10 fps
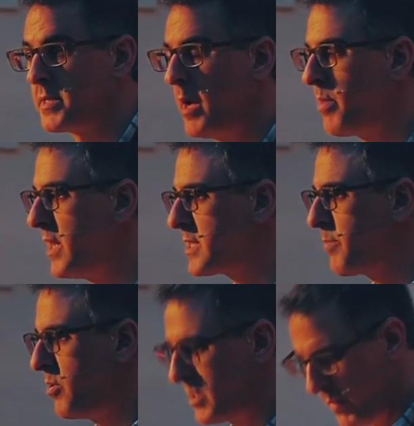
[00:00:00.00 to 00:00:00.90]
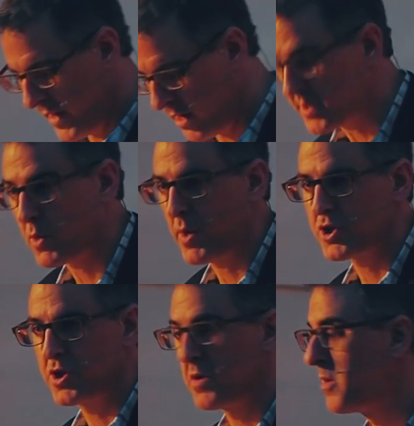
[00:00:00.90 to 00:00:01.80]
But let's suppose we then ask the
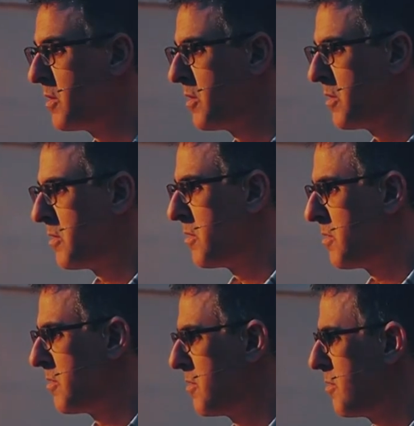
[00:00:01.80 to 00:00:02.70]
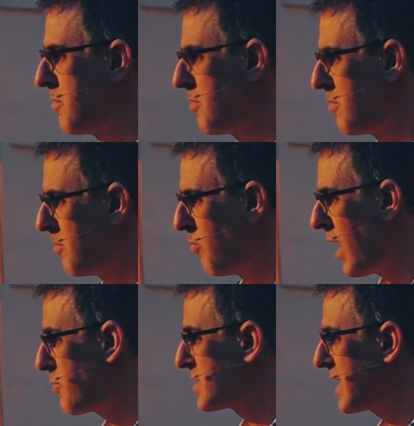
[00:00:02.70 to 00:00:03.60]
question, why
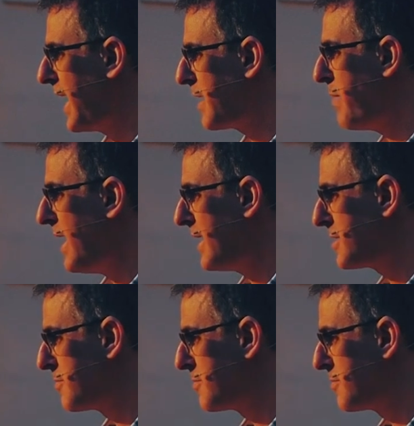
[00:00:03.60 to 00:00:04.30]
was the cake made?